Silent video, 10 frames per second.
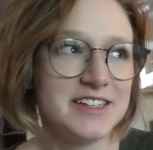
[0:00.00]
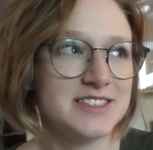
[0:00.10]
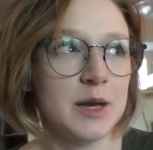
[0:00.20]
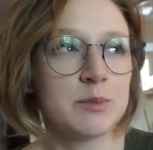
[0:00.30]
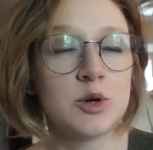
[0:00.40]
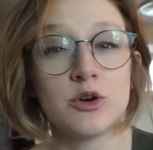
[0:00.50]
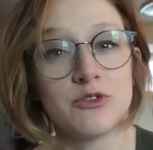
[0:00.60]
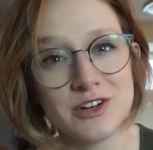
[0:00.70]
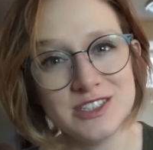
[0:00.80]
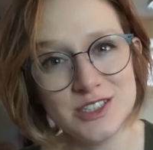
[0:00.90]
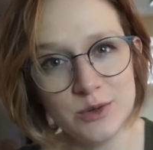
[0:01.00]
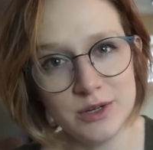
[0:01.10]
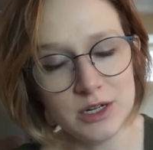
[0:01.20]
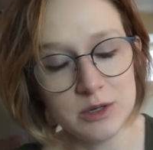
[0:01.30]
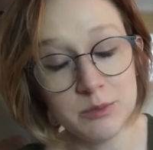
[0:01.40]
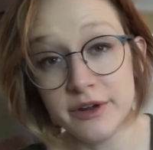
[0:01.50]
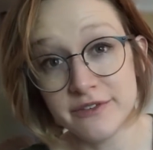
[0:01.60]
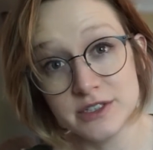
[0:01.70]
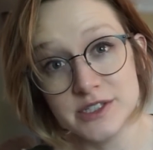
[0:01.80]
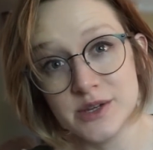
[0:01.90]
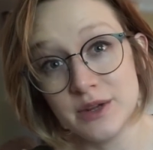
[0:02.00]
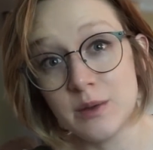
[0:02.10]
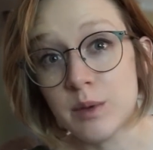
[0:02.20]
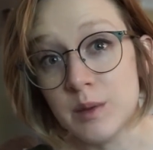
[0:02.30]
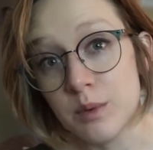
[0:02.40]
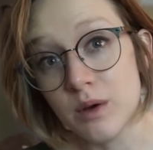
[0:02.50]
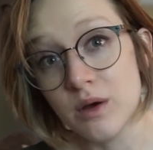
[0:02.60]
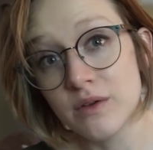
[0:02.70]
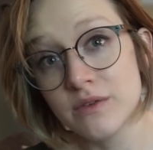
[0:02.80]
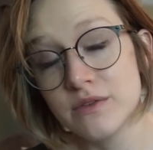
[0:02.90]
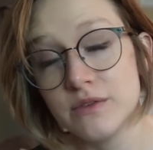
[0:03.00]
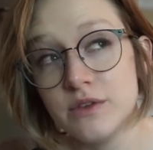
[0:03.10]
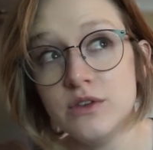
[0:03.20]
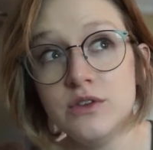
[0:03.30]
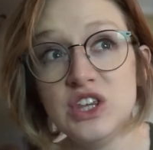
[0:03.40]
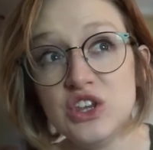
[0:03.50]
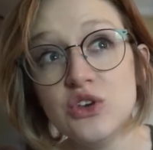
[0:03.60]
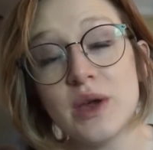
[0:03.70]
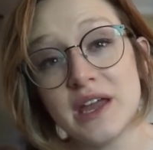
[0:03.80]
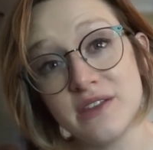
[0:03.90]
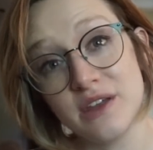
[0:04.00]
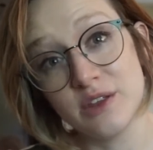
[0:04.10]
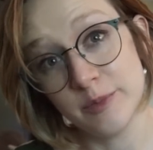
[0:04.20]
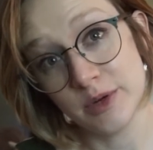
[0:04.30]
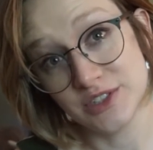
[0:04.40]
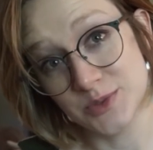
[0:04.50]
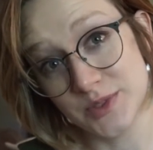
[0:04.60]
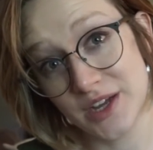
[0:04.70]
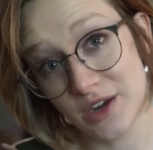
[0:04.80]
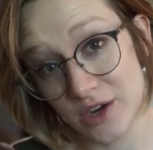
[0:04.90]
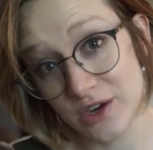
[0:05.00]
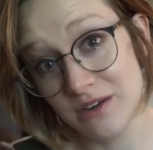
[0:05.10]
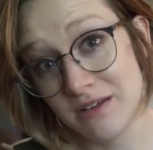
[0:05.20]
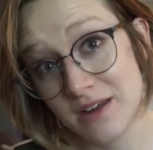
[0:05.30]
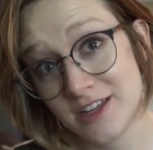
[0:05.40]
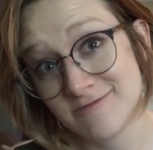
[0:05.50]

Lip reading: Stop girlfriend zoning or boyfriend zoning people. You and the other person will get hurt.